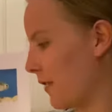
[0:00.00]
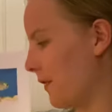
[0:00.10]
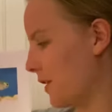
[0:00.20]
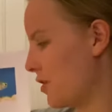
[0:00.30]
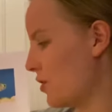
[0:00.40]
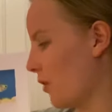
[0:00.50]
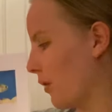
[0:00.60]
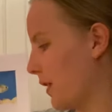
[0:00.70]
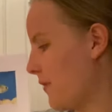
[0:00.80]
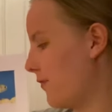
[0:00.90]
fish is
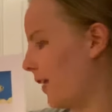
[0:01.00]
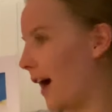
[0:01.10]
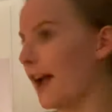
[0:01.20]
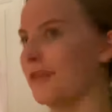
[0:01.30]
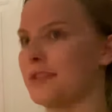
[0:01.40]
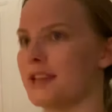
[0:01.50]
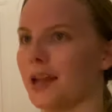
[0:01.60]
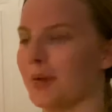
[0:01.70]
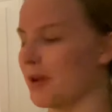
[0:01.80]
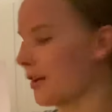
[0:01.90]
only 5
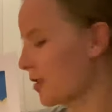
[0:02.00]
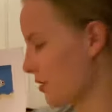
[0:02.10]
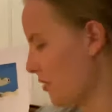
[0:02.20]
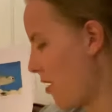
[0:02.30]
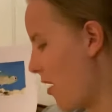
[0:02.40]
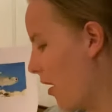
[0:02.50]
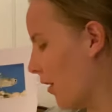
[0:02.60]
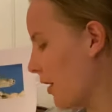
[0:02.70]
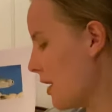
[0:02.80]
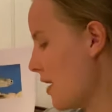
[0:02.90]
centimeters long.